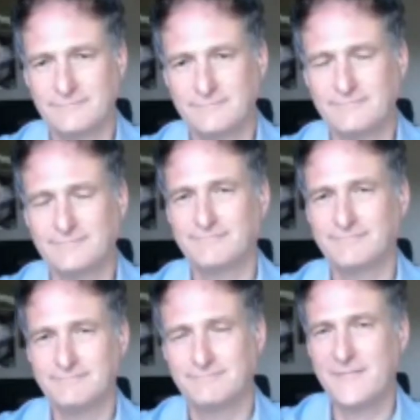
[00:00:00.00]

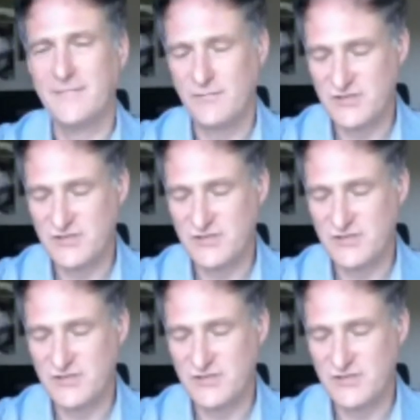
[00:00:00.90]
It was